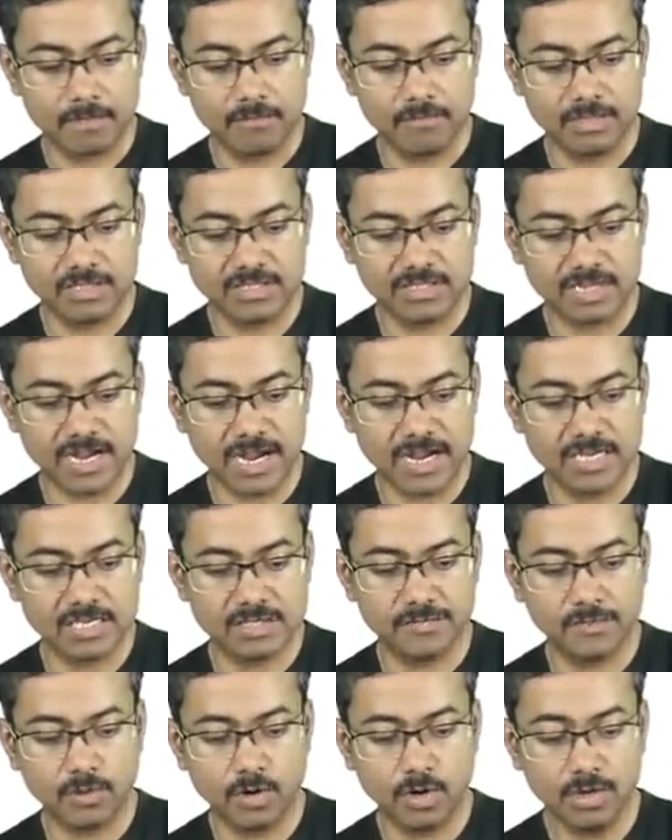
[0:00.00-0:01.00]
Which
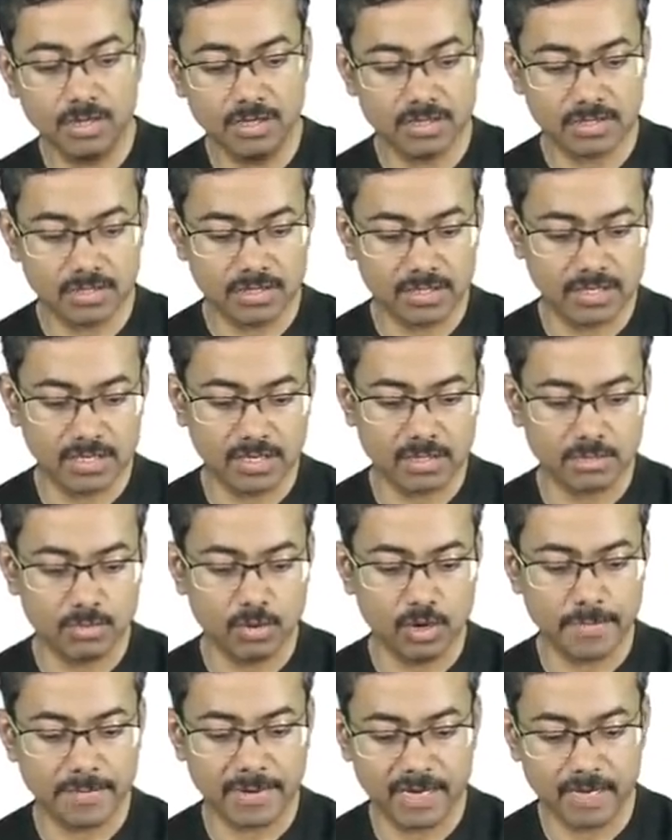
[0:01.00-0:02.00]
stands for
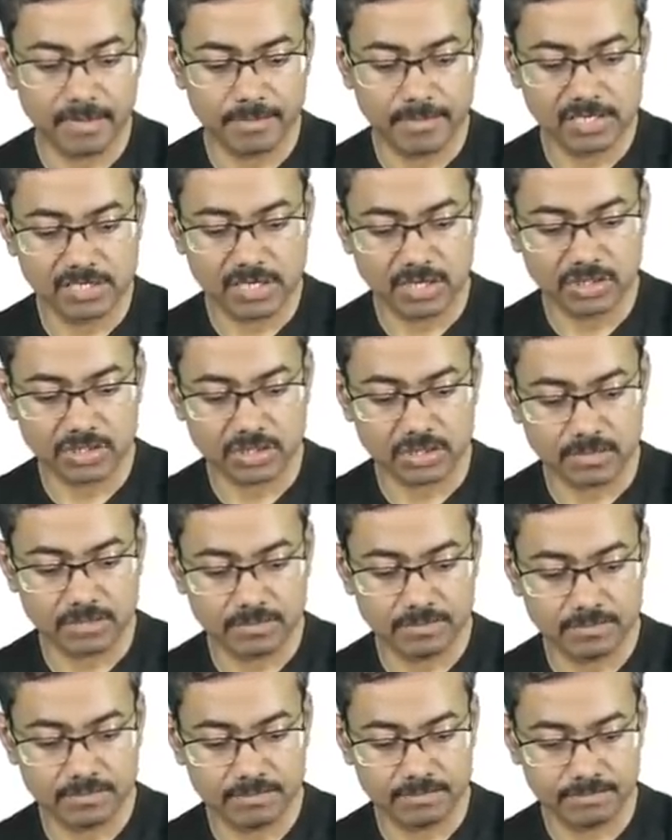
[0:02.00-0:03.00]
dermoepidermal junction.